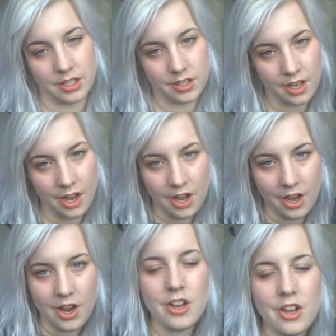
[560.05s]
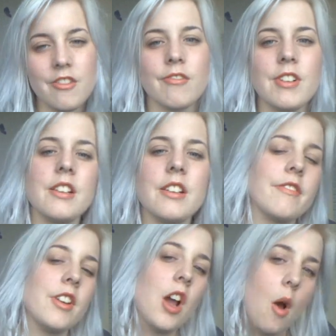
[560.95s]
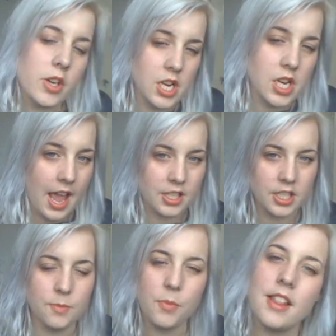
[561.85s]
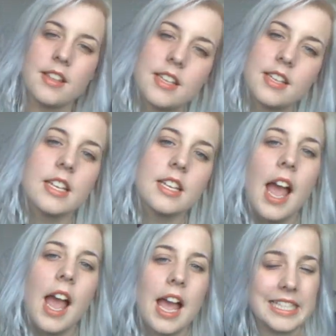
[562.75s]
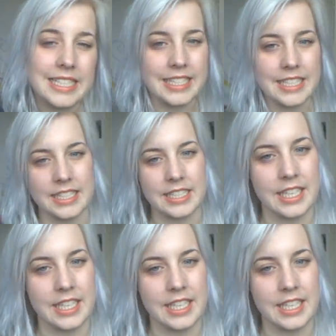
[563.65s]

Just really good. If you can't wash your hair, just spray this in and